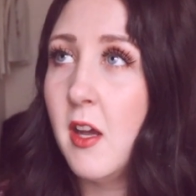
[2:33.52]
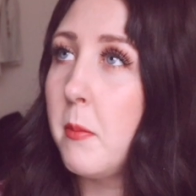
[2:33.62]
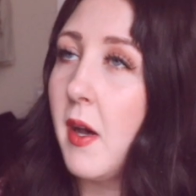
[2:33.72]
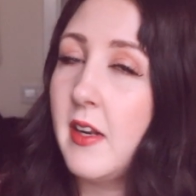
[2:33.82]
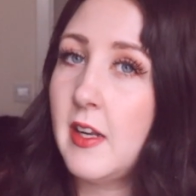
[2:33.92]

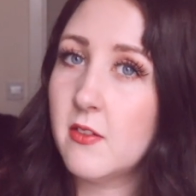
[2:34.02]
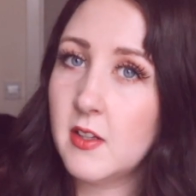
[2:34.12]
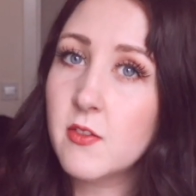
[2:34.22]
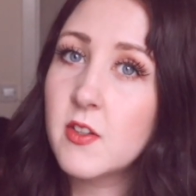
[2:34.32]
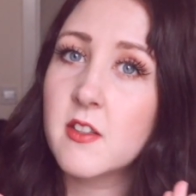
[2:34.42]
But even
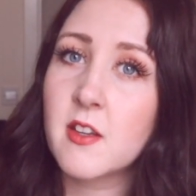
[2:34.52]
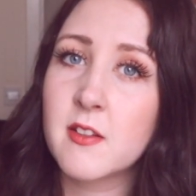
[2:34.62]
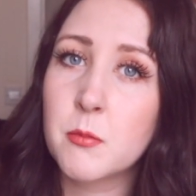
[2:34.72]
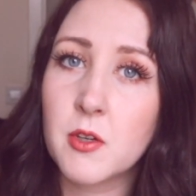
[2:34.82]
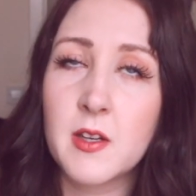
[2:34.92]
if it
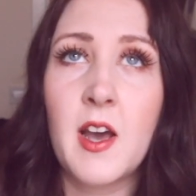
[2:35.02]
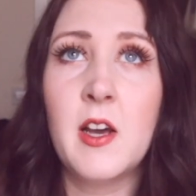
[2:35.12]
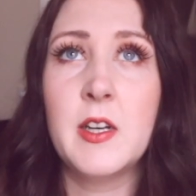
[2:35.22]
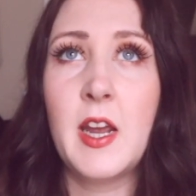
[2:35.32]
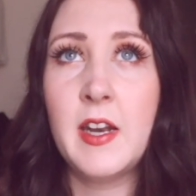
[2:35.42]
does print
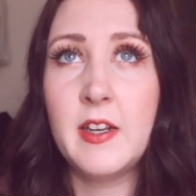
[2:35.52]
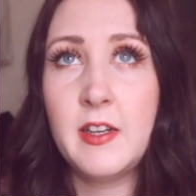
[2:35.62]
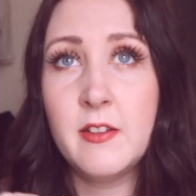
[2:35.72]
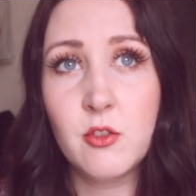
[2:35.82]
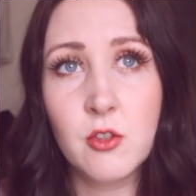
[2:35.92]
out and it
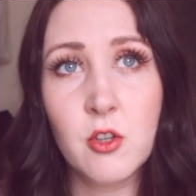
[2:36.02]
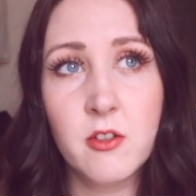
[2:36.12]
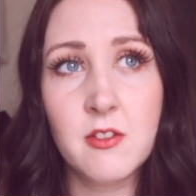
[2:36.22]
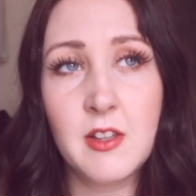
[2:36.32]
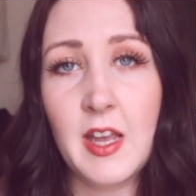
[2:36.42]
is too
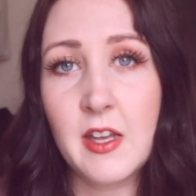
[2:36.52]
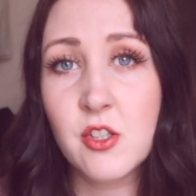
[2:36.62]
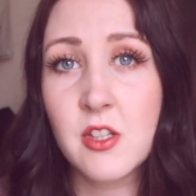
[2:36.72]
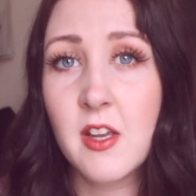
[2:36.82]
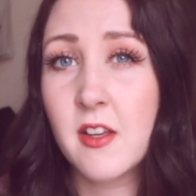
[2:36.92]
close to the
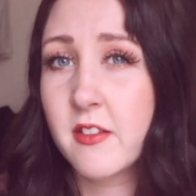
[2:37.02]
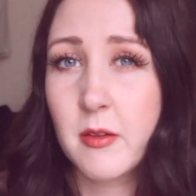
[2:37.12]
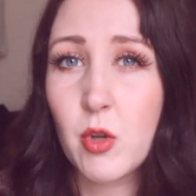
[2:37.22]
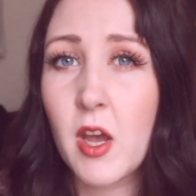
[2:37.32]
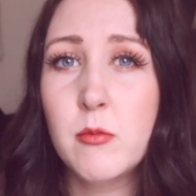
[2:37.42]
edge,
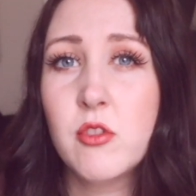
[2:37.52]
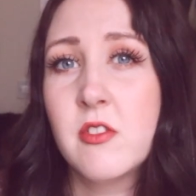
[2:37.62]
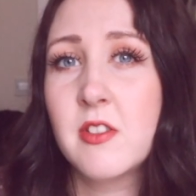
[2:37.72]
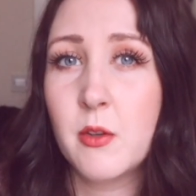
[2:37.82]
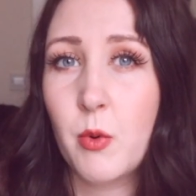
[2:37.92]
sometimes your
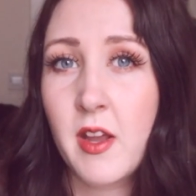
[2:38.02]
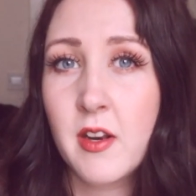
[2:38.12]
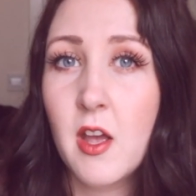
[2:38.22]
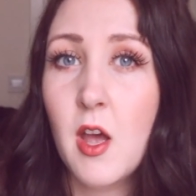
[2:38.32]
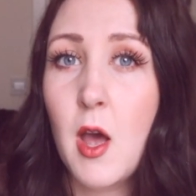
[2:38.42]
Silhouette
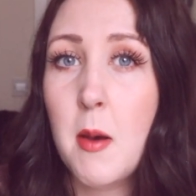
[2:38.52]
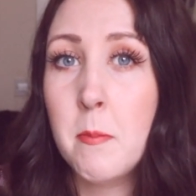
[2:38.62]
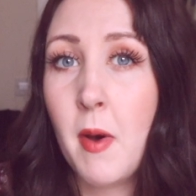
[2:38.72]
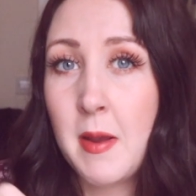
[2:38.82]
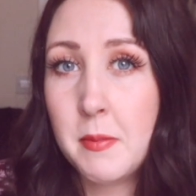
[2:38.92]

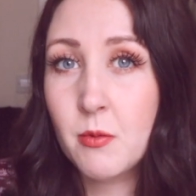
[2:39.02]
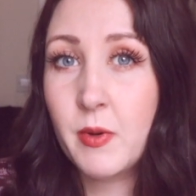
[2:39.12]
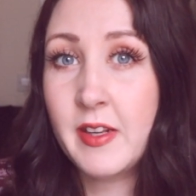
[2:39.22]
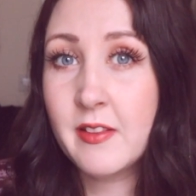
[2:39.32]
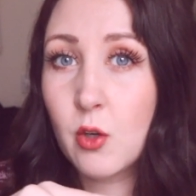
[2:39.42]
might be
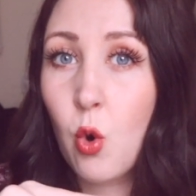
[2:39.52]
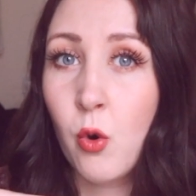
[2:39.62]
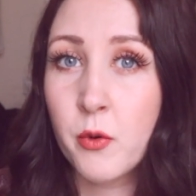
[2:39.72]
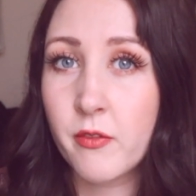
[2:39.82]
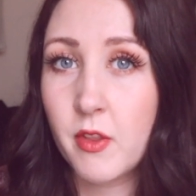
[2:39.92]
reading the
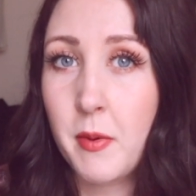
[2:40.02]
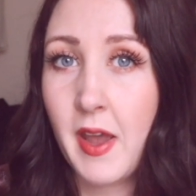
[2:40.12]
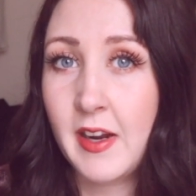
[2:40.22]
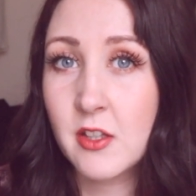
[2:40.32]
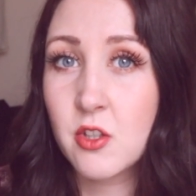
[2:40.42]
corner of the
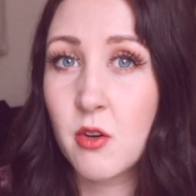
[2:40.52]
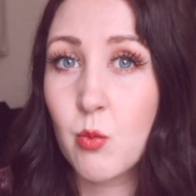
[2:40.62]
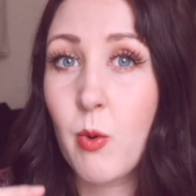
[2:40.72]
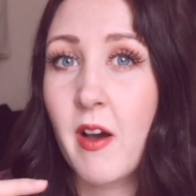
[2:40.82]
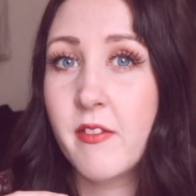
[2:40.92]
page
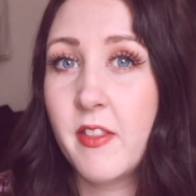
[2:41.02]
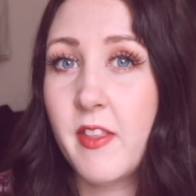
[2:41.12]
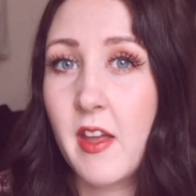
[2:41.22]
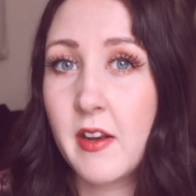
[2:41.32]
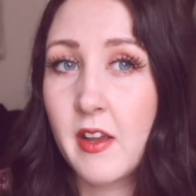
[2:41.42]
rather
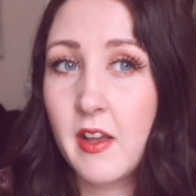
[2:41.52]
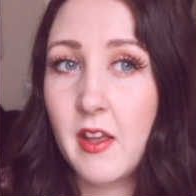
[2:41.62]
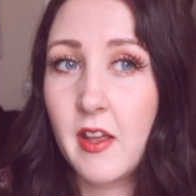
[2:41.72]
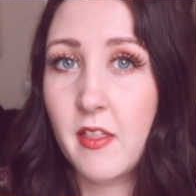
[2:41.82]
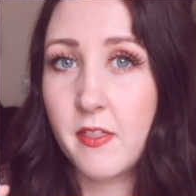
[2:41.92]
than
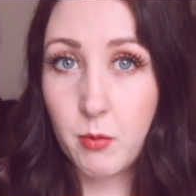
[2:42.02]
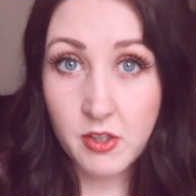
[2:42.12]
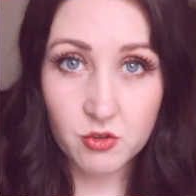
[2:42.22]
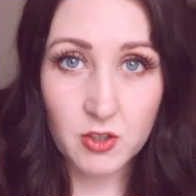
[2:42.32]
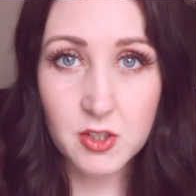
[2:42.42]
the
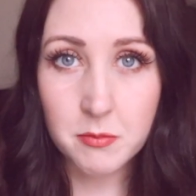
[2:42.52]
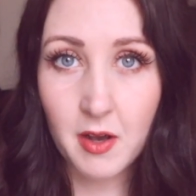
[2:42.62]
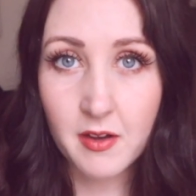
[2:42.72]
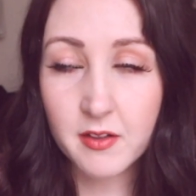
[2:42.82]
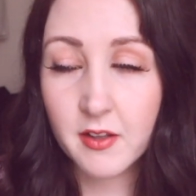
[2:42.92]
registration
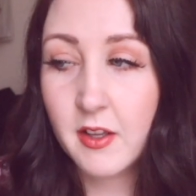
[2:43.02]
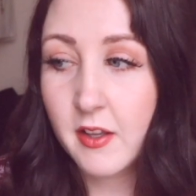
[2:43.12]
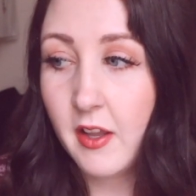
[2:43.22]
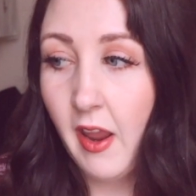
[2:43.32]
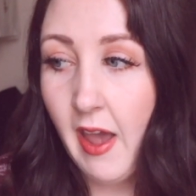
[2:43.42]
mark.
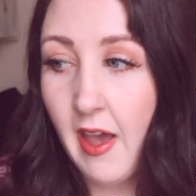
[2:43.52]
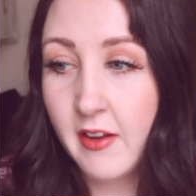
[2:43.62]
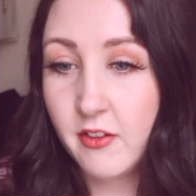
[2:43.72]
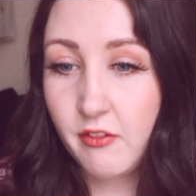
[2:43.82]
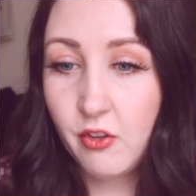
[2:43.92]

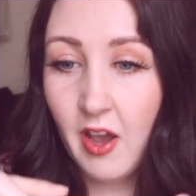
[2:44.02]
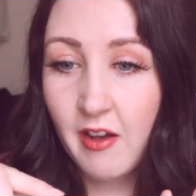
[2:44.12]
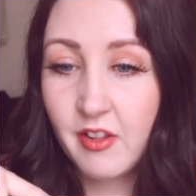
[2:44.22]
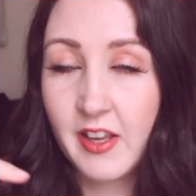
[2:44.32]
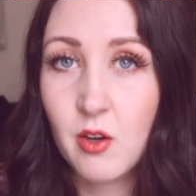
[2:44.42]
And if you
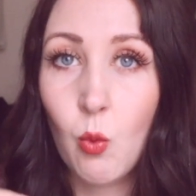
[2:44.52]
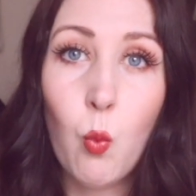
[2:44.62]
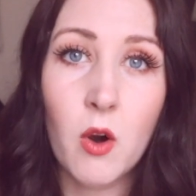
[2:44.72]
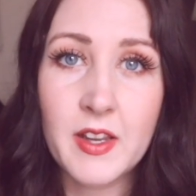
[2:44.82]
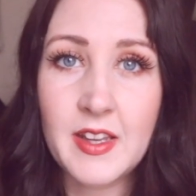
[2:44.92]
have like a
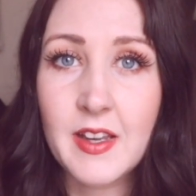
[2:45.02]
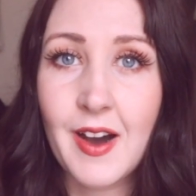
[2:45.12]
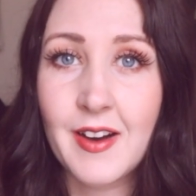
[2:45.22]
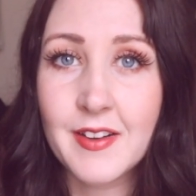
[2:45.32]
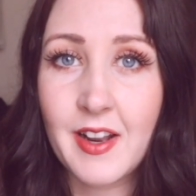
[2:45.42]
wonky
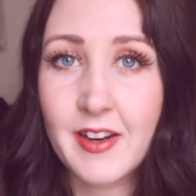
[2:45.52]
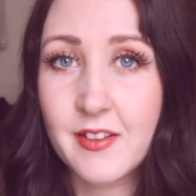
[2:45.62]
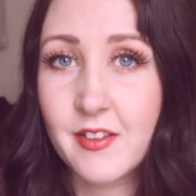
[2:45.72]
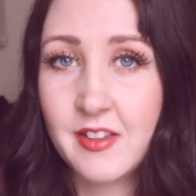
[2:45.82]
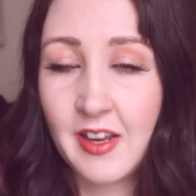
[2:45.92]
cut,
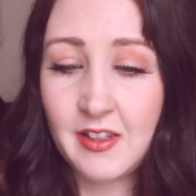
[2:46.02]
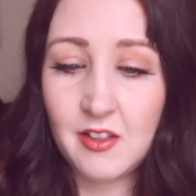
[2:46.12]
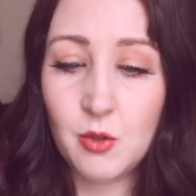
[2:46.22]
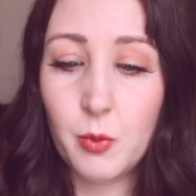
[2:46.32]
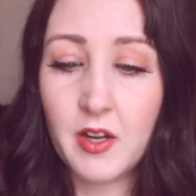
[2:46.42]
like say
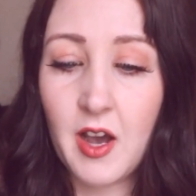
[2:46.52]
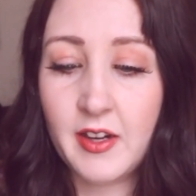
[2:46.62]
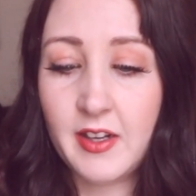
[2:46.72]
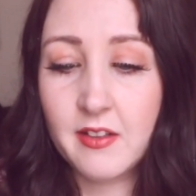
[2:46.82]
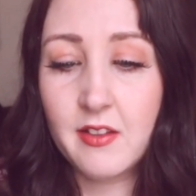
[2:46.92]
you were
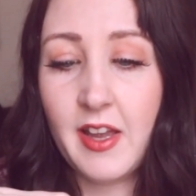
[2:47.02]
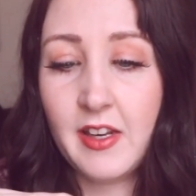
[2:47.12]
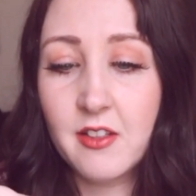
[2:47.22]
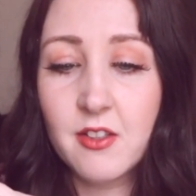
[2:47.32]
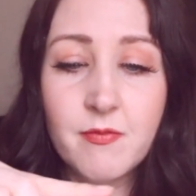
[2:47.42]
cutting
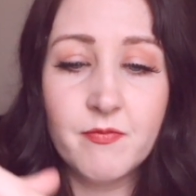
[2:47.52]
like